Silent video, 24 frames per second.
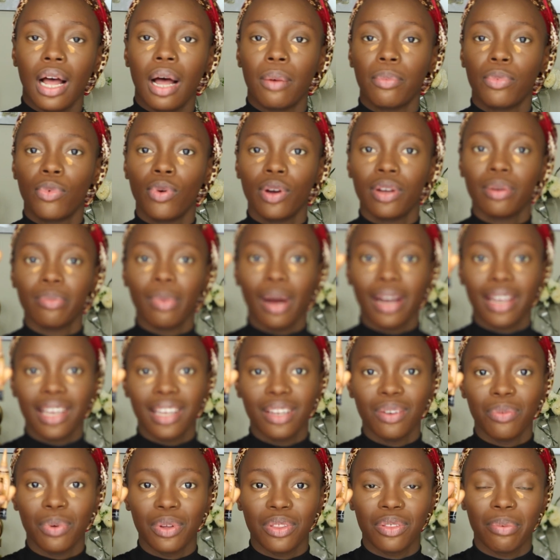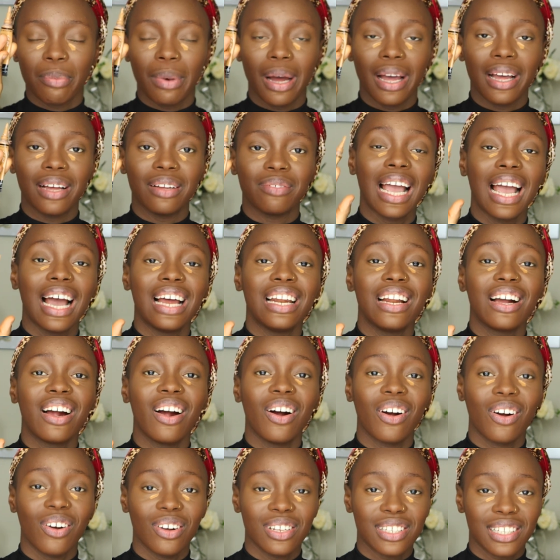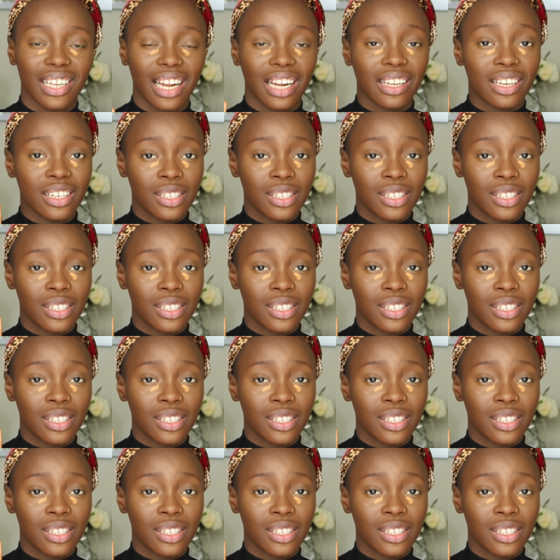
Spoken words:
I'm going back in with my LA Girl concealer.